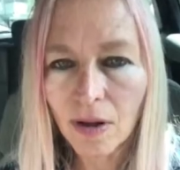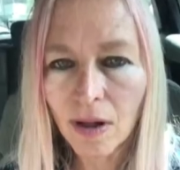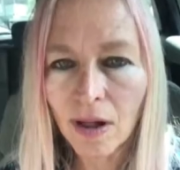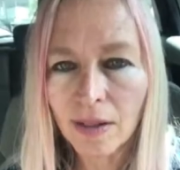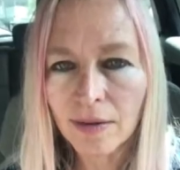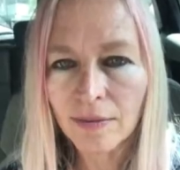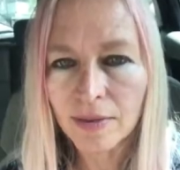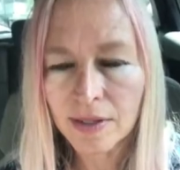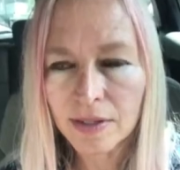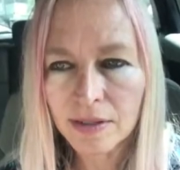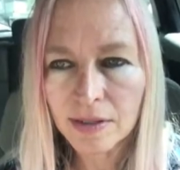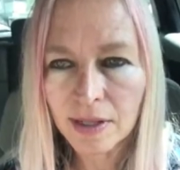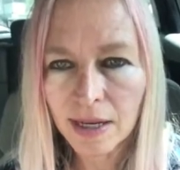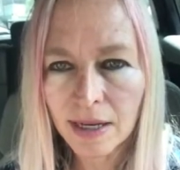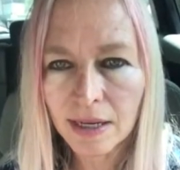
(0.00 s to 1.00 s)
all of this,
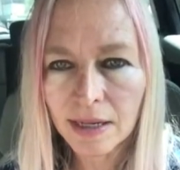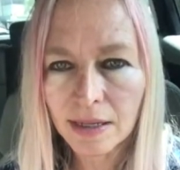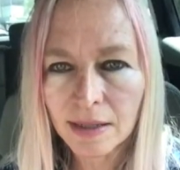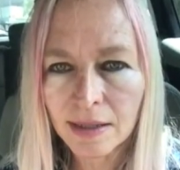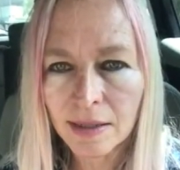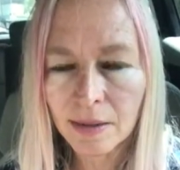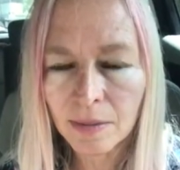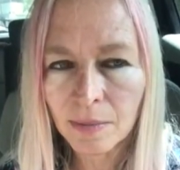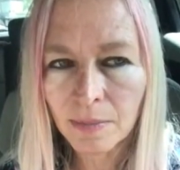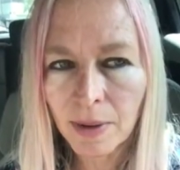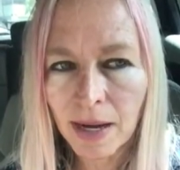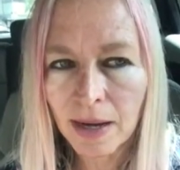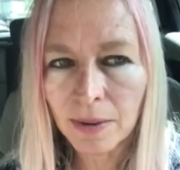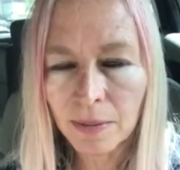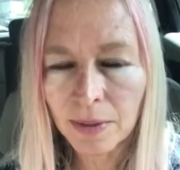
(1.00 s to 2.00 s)
like the
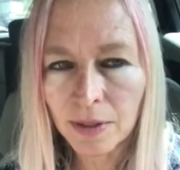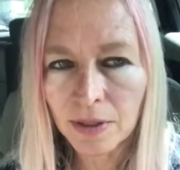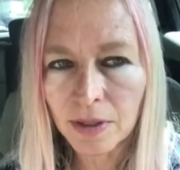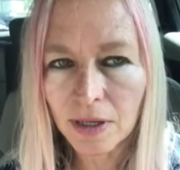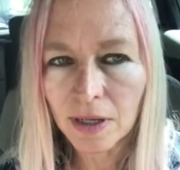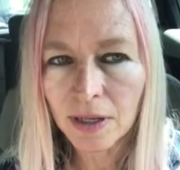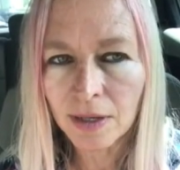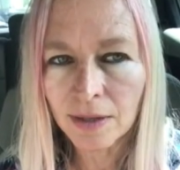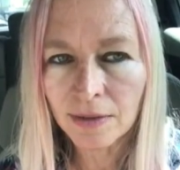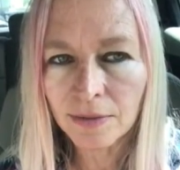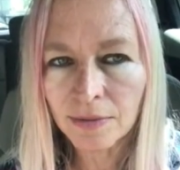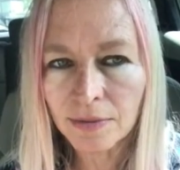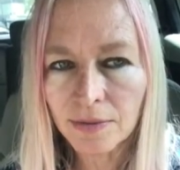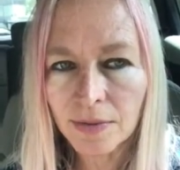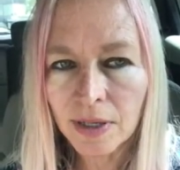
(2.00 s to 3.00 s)
power
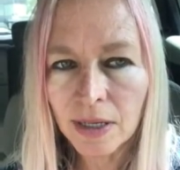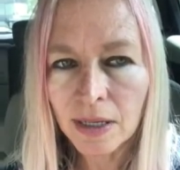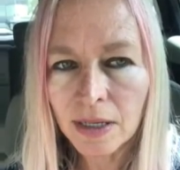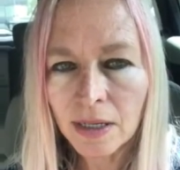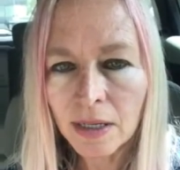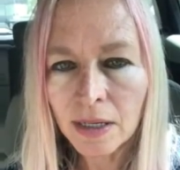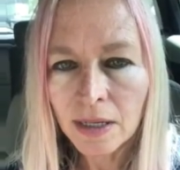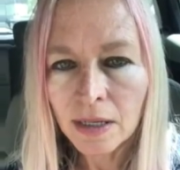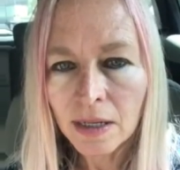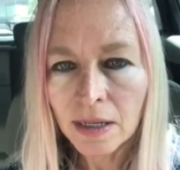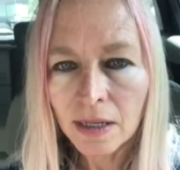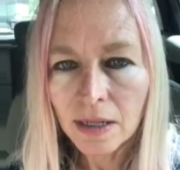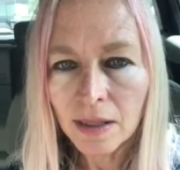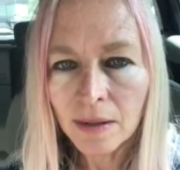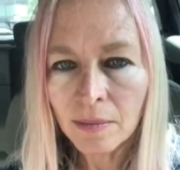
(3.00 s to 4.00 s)
of
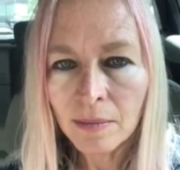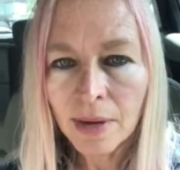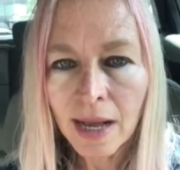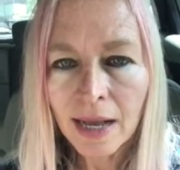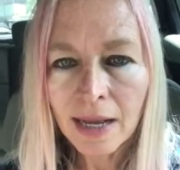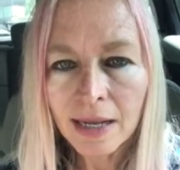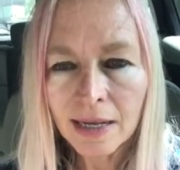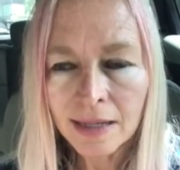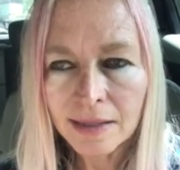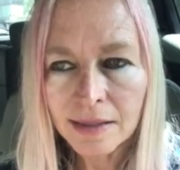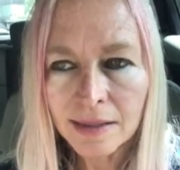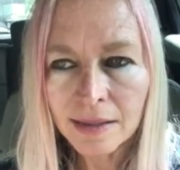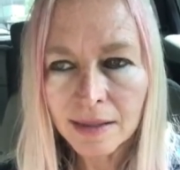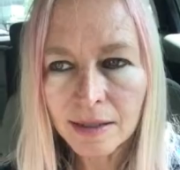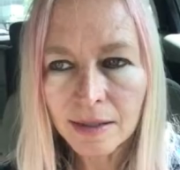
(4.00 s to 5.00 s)
the
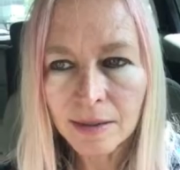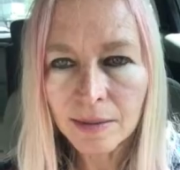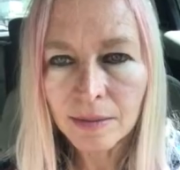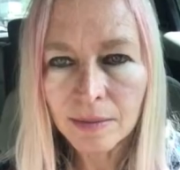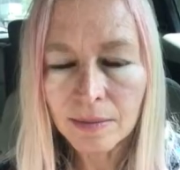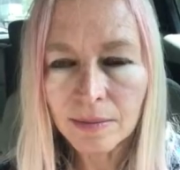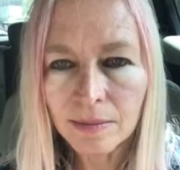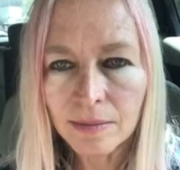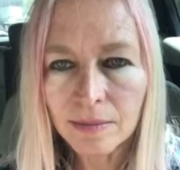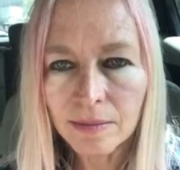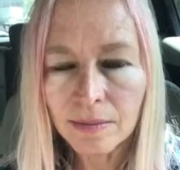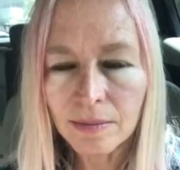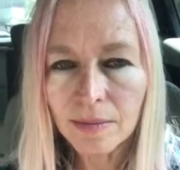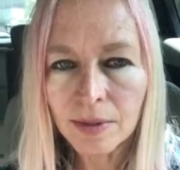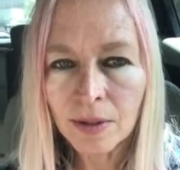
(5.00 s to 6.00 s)
mind, that
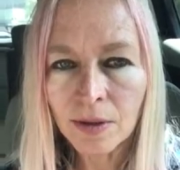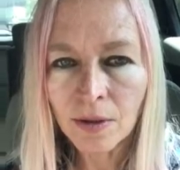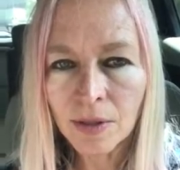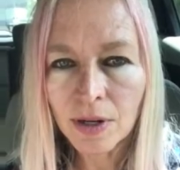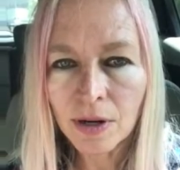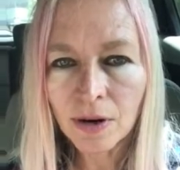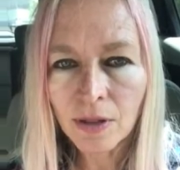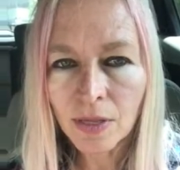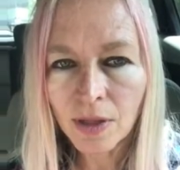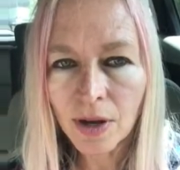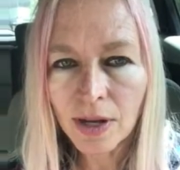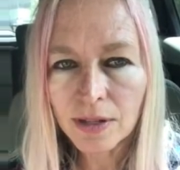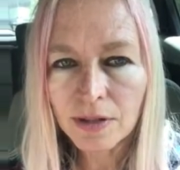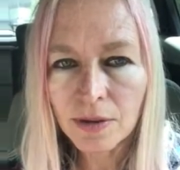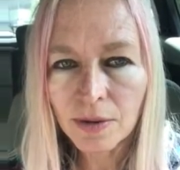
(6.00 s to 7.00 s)
our
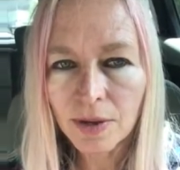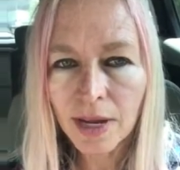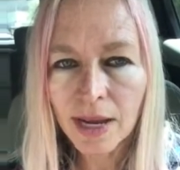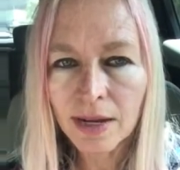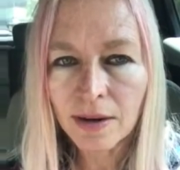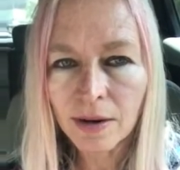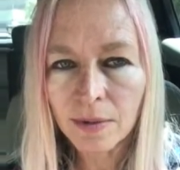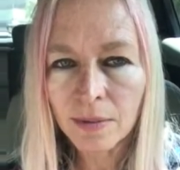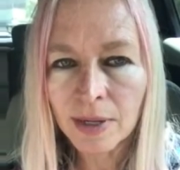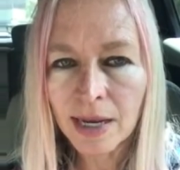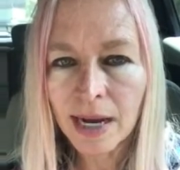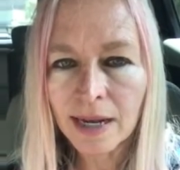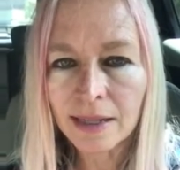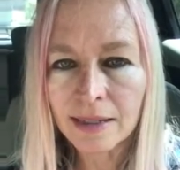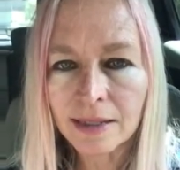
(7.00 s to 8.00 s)
thoughts create our
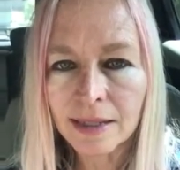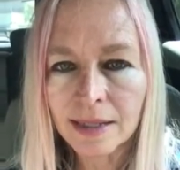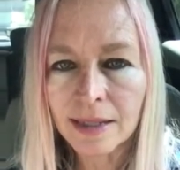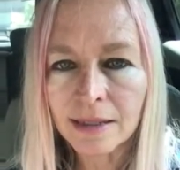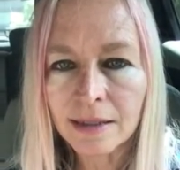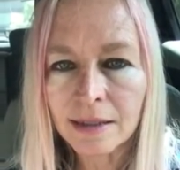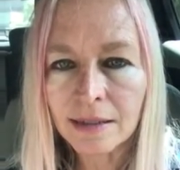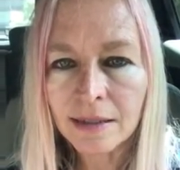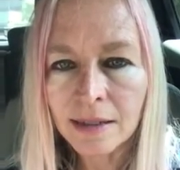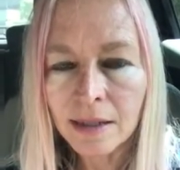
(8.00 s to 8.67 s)
reality.